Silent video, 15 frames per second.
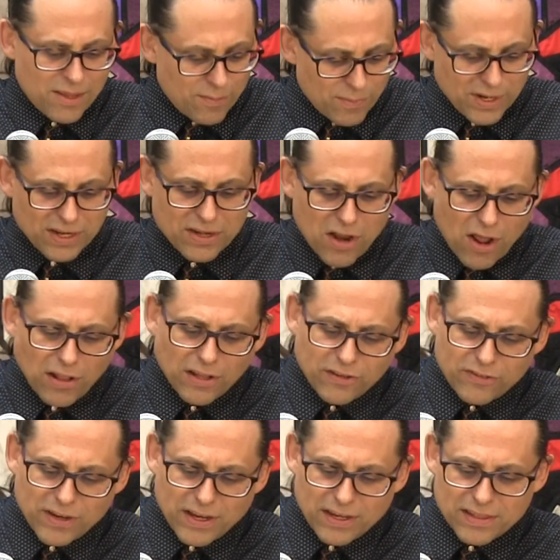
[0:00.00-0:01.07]
But
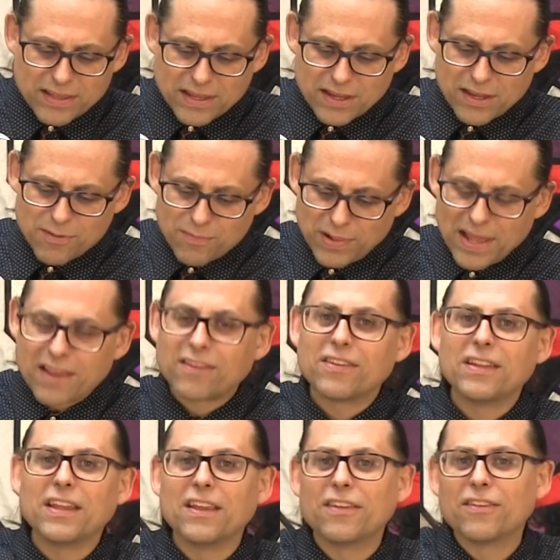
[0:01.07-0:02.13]
acknowledging the
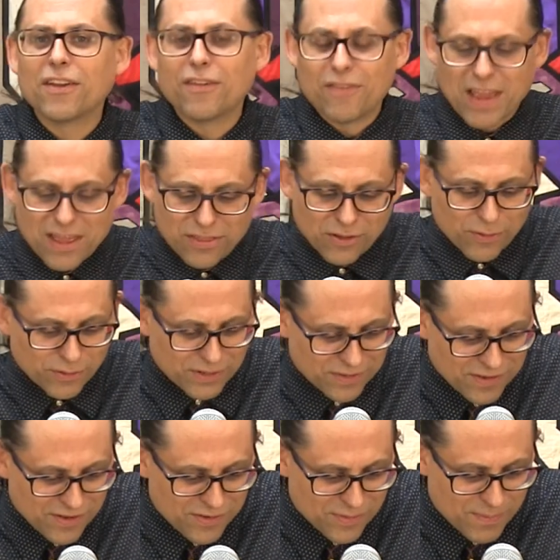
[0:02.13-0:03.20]
complexities of ethical
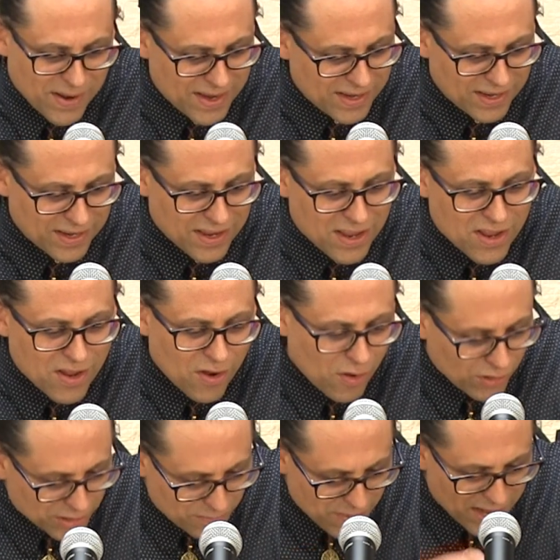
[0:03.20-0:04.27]
decision-making,
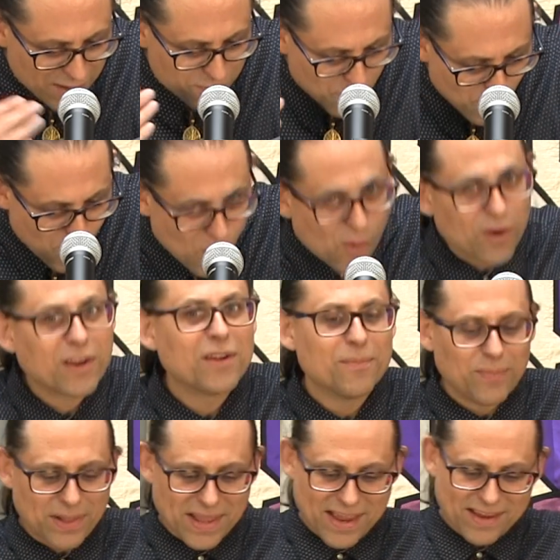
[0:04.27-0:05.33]
only made more
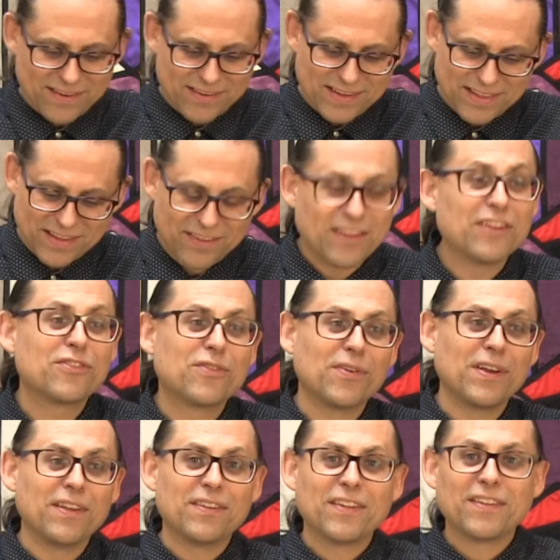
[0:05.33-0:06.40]
complex in the
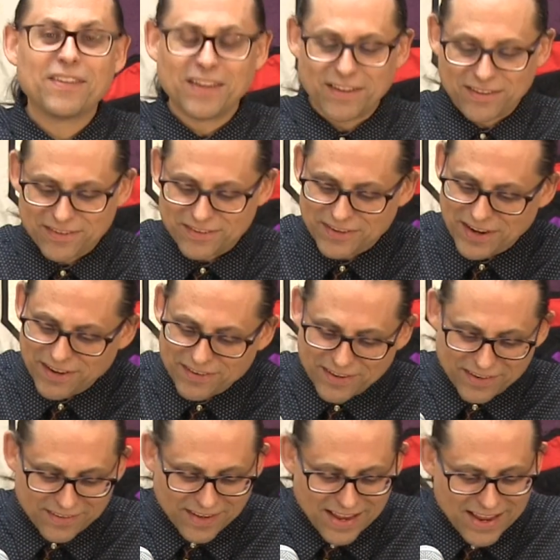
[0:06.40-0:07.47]
centuries since
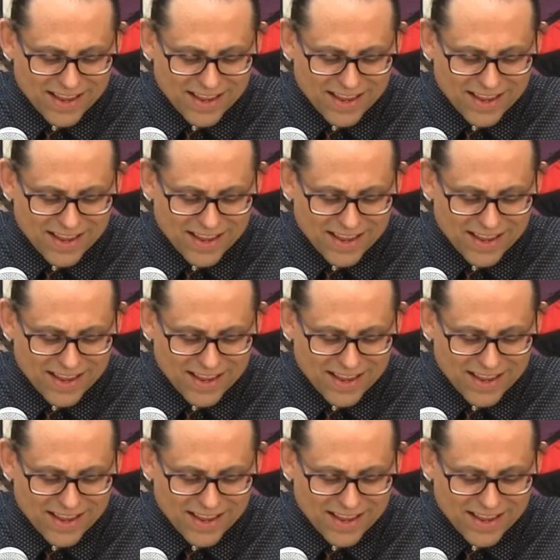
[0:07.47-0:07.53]
Jesus,